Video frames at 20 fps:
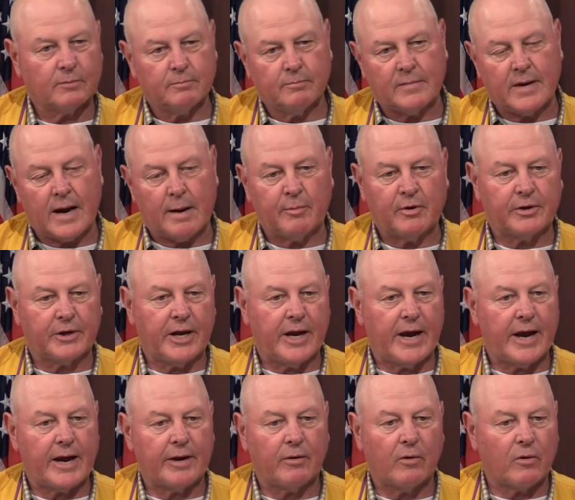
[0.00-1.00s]
Mom or
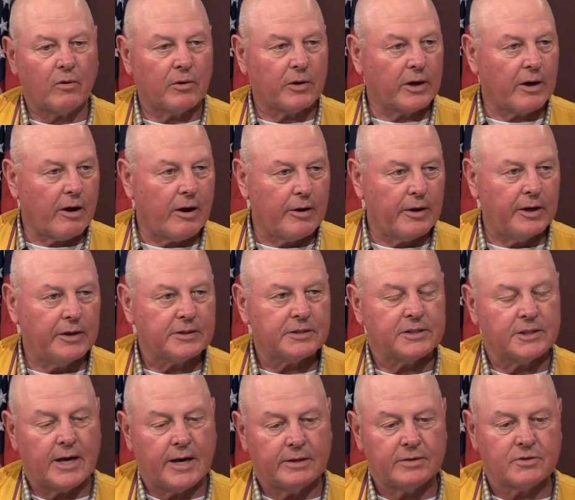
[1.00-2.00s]
dad or a guardian
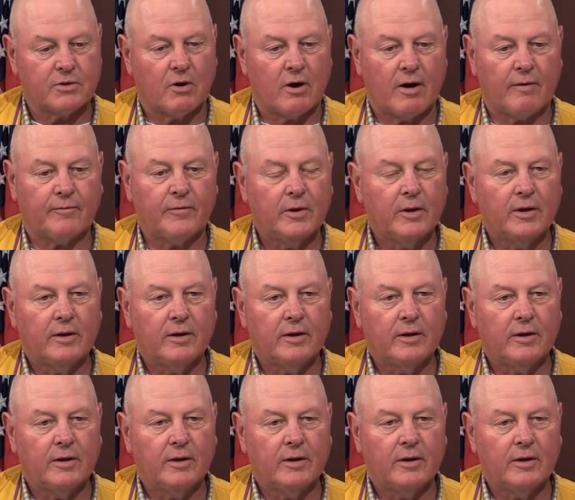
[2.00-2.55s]
signs off,